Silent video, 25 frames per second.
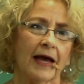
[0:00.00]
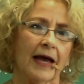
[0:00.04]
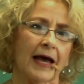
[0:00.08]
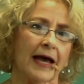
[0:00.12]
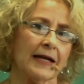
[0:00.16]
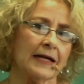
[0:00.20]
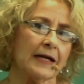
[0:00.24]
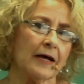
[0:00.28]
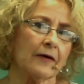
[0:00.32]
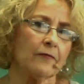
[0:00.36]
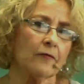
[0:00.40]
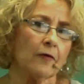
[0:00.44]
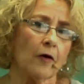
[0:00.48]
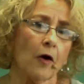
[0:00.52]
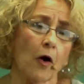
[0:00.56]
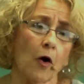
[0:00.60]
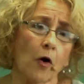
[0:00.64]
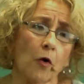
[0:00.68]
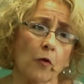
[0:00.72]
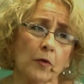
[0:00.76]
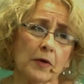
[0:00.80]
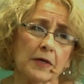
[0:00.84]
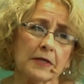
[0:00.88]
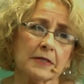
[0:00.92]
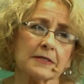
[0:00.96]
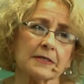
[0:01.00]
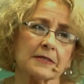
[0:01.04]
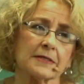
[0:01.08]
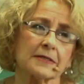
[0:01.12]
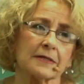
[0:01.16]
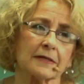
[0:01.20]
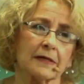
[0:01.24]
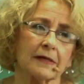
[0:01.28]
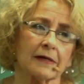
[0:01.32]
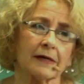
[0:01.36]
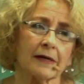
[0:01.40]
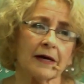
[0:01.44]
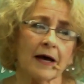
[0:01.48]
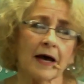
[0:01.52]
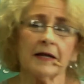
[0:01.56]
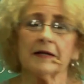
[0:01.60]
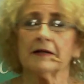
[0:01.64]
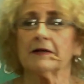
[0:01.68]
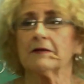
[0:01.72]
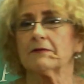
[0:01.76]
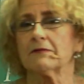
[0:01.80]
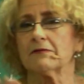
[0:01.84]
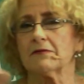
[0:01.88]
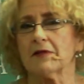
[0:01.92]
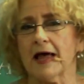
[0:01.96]
And I've always kind
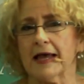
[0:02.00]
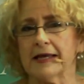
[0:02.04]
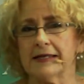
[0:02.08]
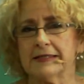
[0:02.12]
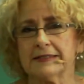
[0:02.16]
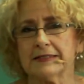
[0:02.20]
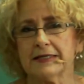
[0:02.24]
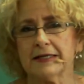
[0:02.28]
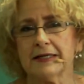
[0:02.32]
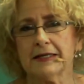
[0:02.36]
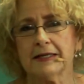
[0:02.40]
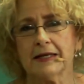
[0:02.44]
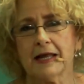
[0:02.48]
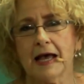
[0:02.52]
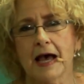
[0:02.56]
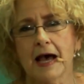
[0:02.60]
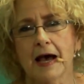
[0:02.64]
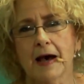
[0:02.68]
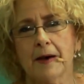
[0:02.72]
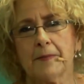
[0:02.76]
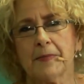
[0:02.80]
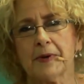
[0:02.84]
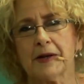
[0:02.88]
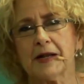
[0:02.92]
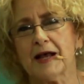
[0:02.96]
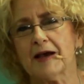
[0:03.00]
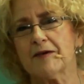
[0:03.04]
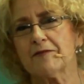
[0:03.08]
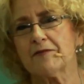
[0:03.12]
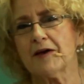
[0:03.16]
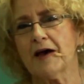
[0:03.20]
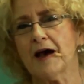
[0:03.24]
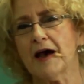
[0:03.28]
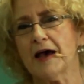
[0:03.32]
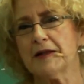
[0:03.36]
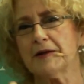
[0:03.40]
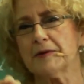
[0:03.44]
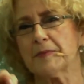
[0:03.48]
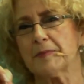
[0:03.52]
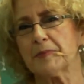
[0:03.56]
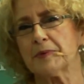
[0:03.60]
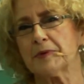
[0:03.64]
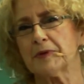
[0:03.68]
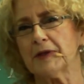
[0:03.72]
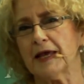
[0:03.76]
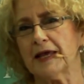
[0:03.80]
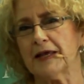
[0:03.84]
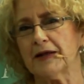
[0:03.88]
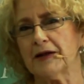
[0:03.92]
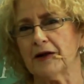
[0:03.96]
of liked it, but I've kind of
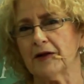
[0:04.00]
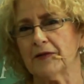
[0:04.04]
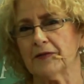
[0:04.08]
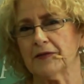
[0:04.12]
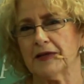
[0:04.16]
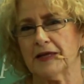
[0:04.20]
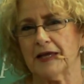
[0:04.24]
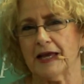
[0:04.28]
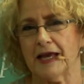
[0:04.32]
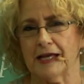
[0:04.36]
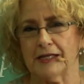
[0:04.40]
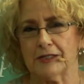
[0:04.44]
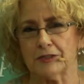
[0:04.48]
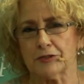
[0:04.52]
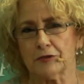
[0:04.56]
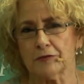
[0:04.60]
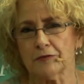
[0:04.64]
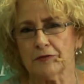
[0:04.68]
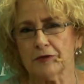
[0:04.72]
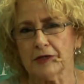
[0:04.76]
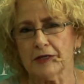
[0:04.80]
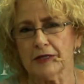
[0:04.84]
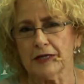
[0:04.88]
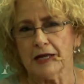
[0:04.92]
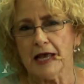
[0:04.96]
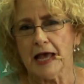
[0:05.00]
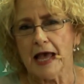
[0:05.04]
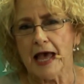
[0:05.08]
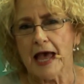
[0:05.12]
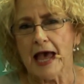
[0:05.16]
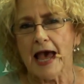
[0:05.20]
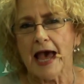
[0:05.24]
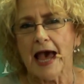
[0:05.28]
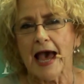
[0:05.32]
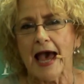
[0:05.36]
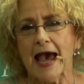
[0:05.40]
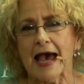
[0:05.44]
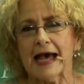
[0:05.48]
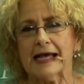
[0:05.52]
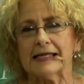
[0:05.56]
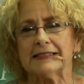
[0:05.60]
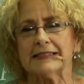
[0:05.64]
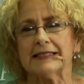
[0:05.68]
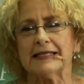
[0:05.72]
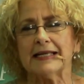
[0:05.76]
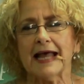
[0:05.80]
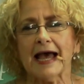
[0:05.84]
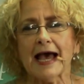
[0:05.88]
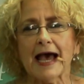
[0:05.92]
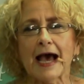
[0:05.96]
played on the edge of it.
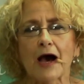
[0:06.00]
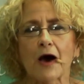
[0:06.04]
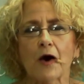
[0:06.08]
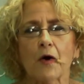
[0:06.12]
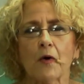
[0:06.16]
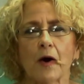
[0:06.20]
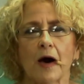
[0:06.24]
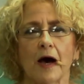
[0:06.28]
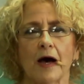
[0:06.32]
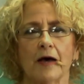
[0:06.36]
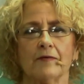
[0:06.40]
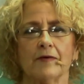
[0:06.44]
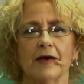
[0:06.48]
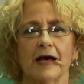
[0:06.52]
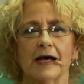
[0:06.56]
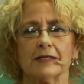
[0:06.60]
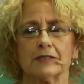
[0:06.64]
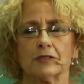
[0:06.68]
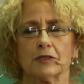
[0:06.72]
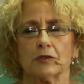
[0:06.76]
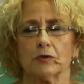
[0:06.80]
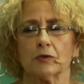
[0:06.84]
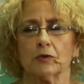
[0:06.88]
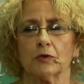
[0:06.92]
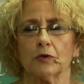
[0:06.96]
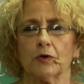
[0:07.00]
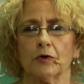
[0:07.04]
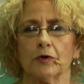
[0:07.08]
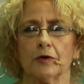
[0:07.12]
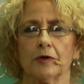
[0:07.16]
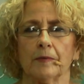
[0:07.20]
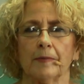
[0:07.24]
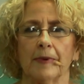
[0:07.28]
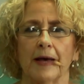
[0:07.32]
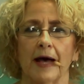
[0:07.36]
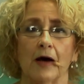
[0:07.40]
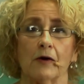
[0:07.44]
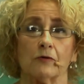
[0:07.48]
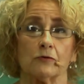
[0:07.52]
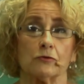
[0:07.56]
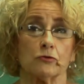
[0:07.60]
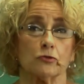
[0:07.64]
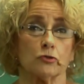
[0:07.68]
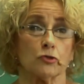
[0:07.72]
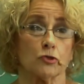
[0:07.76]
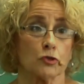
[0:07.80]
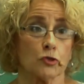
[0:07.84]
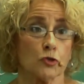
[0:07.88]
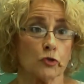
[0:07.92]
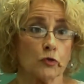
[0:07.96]
And now I've had to learn about
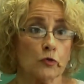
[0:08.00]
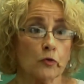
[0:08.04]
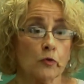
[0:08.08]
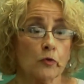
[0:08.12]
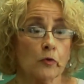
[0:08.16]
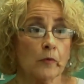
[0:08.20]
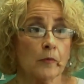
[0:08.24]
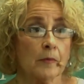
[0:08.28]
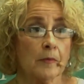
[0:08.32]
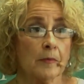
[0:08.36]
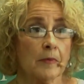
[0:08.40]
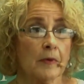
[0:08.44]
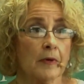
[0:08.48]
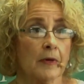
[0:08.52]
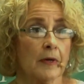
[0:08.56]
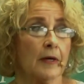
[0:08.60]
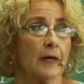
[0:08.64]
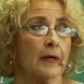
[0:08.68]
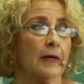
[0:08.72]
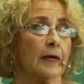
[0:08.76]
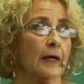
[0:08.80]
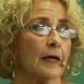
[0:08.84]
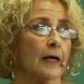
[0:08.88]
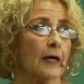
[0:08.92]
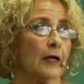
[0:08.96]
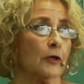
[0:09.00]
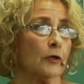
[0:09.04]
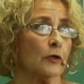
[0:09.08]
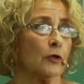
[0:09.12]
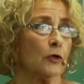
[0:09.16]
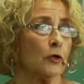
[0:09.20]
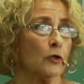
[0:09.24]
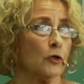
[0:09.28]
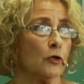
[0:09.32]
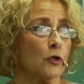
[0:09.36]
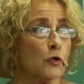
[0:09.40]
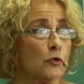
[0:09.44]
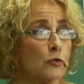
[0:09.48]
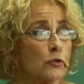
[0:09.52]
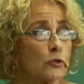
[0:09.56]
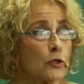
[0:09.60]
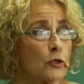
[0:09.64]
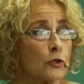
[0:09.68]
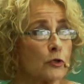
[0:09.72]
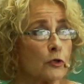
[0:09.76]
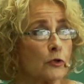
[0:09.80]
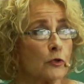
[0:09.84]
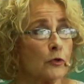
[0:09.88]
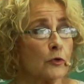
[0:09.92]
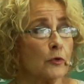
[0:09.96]
Zoom and
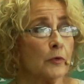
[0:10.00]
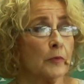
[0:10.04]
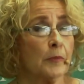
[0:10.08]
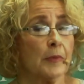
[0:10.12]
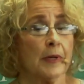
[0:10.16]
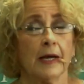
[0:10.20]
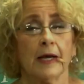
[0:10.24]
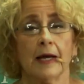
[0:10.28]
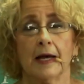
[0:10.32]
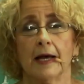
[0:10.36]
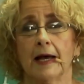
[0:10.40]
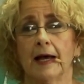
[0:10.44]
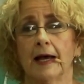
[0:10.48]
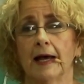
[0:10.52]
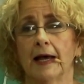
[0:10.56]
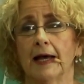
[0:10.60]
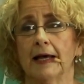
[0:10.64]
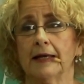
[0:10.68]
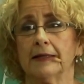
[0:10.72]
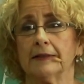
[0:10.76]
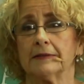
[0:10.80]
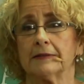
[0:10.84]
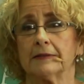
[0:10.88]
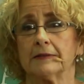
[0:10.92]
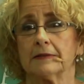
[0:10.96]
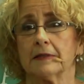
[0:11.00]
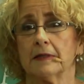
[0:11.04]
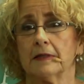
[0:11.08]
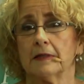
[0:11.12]
YouTube and